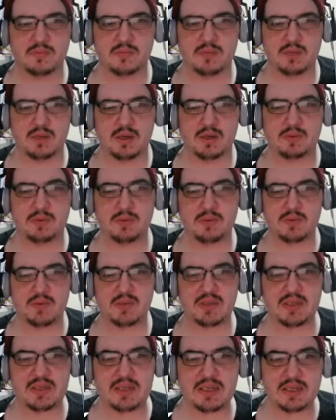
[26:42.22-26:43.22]
And we will
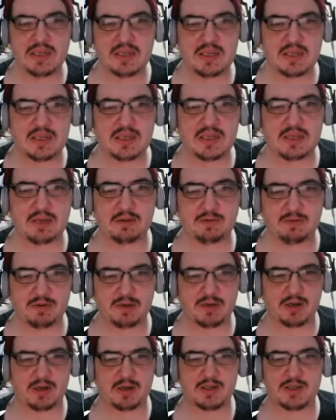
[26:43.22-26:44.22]
see if we
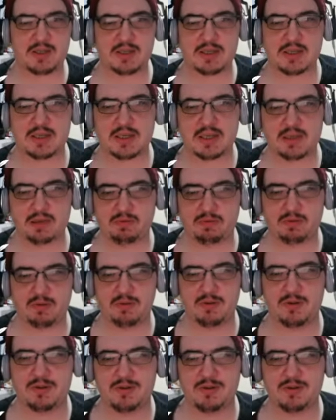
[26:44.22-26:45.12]
are successful.